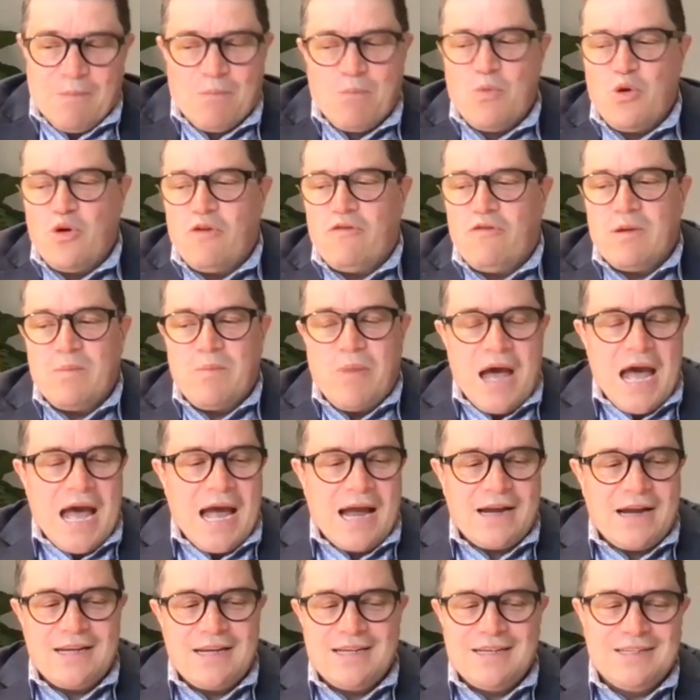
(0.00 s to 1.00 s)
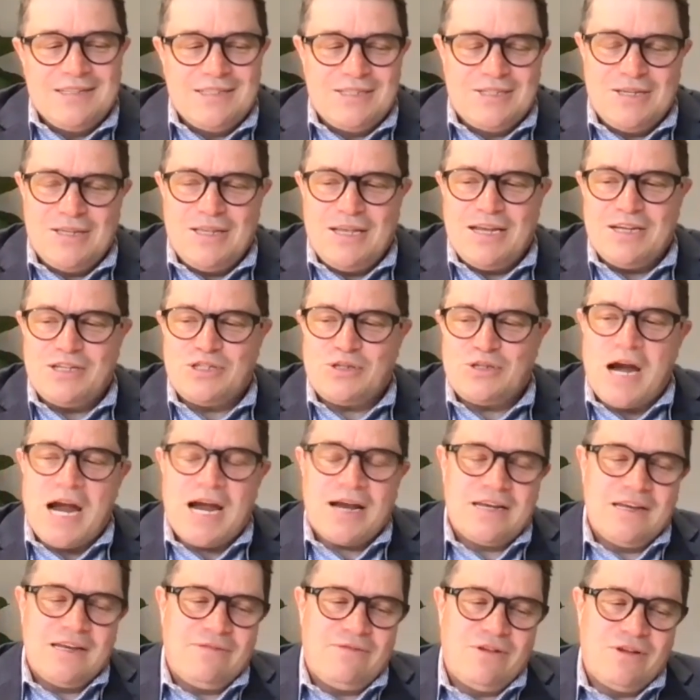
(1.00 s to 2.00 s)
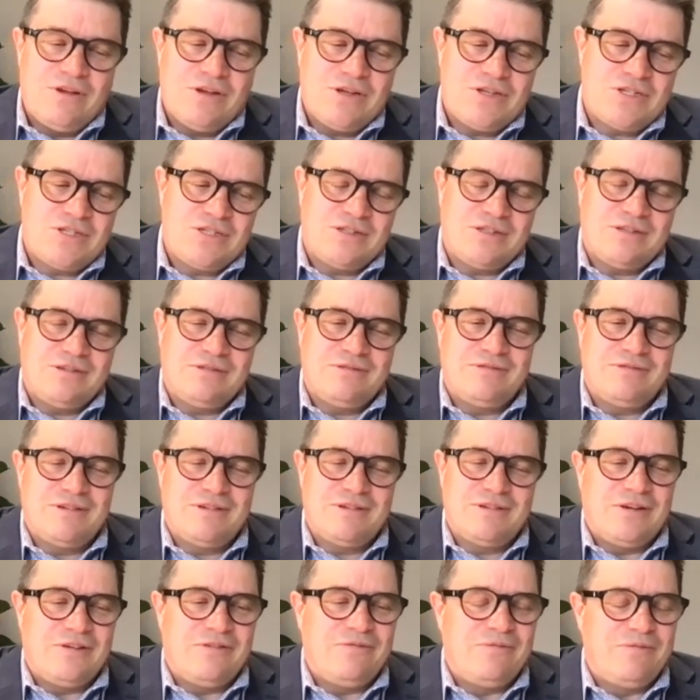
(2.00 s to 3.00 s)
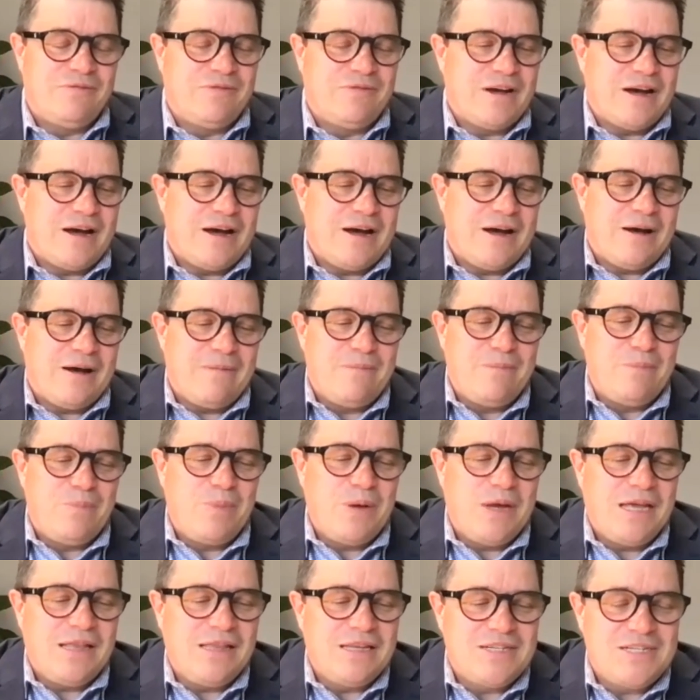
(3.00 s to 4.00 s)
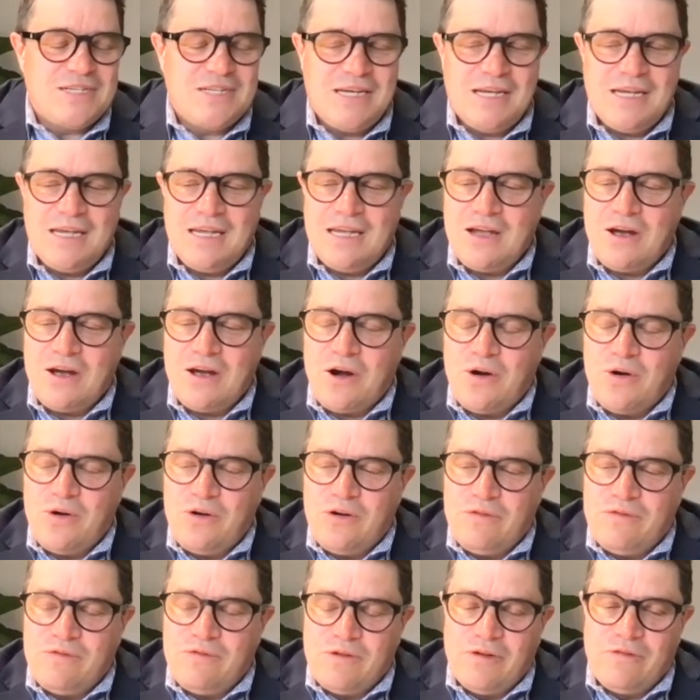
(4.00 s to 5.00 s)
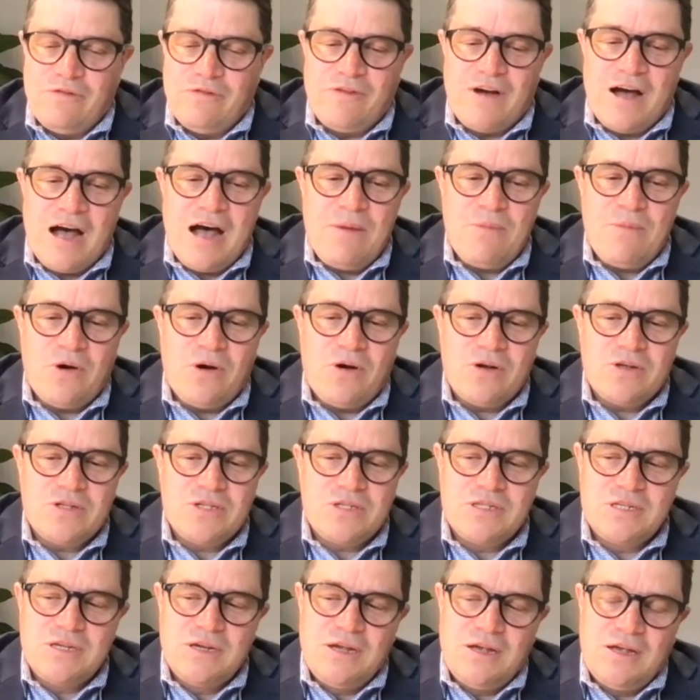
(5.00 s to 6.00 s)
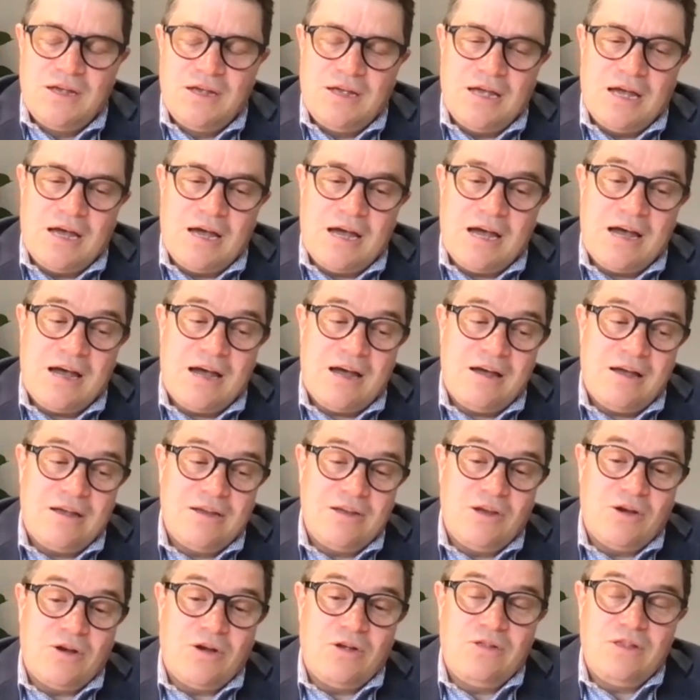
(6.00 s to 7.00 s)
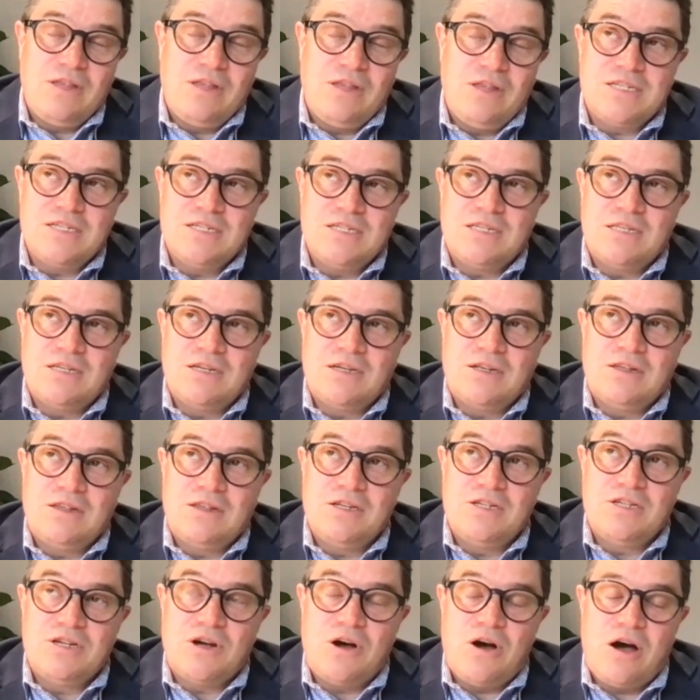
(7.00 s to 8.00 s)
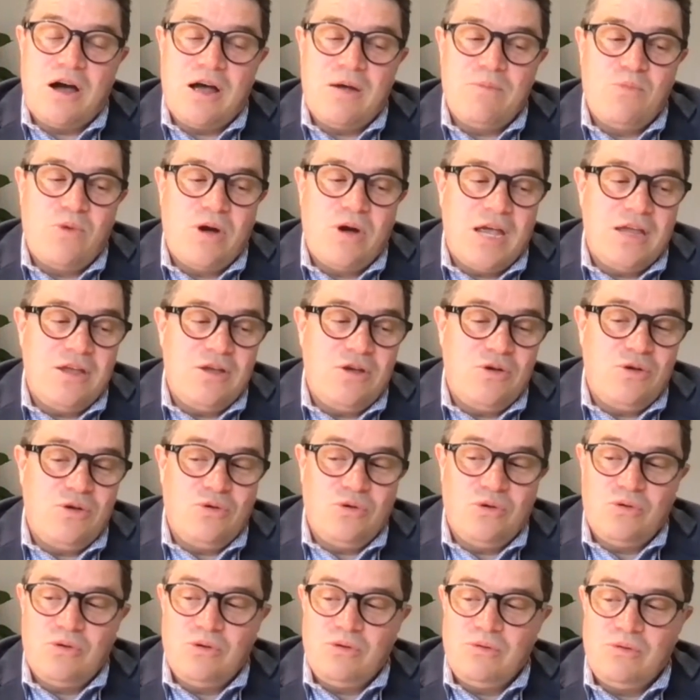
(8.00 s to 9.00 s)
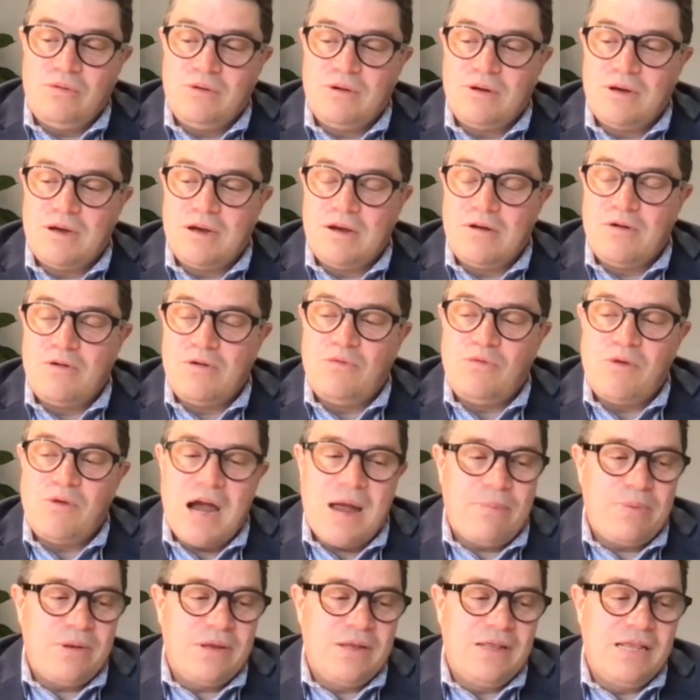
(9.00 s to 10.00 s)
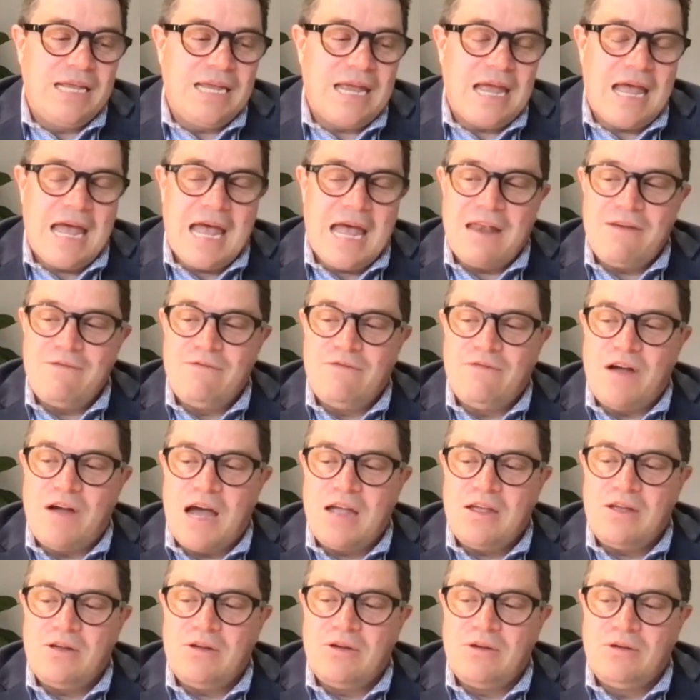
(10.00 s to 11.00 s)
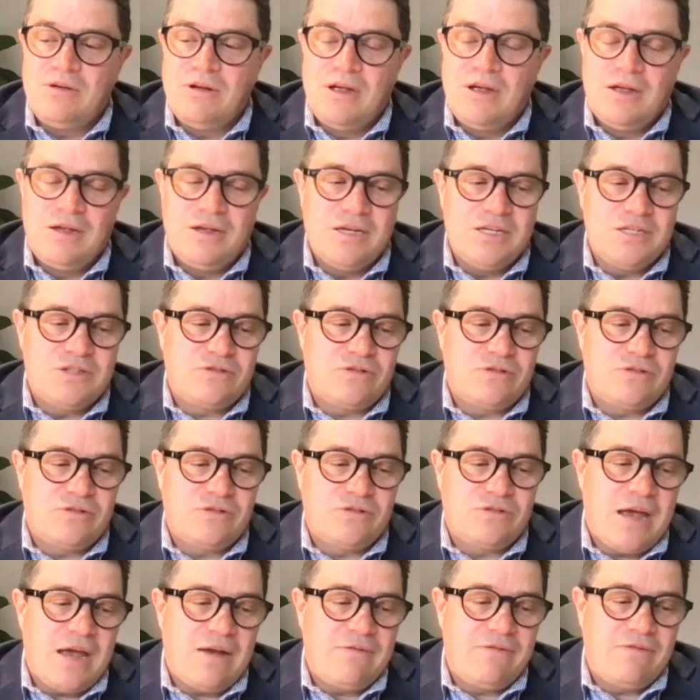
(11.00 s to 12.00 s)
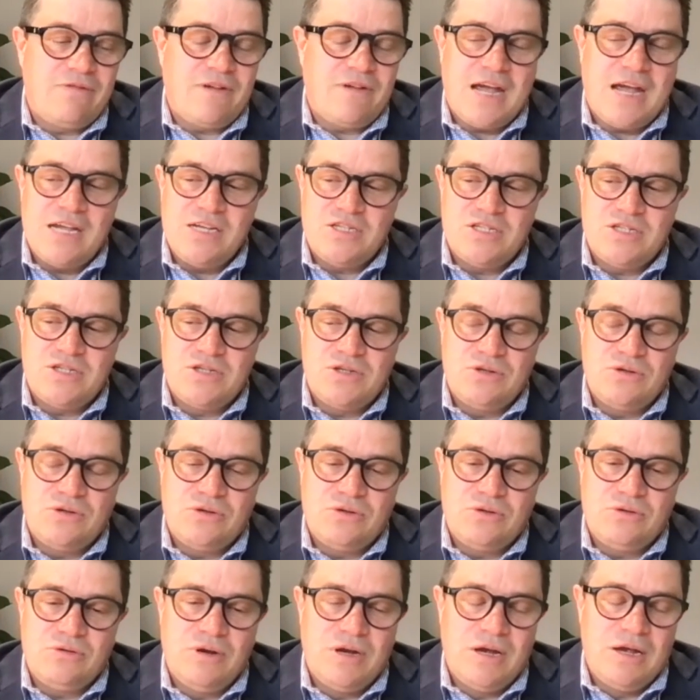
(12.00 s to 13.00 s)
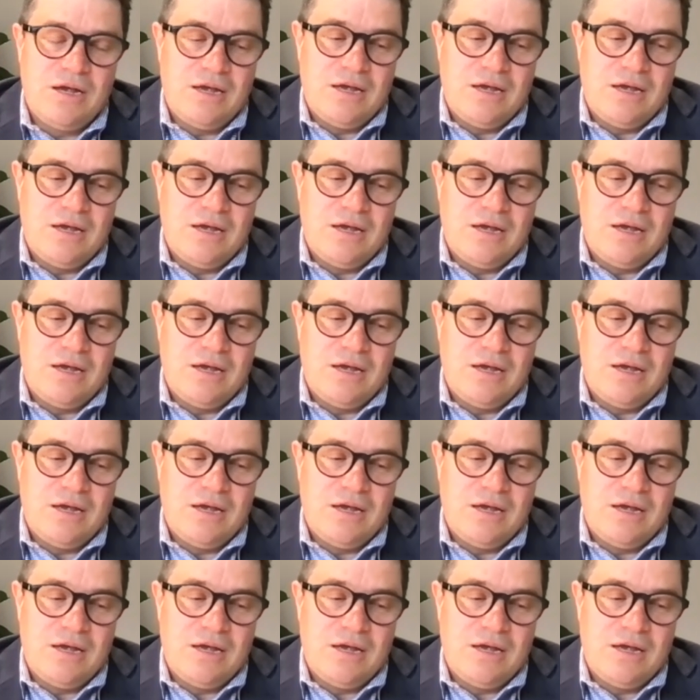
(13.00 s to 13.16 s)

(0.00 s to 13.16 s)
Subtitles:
moving back to the attractiveness of being the CEO of Pharmaust, this is the time where you rapidly add value is from that phase two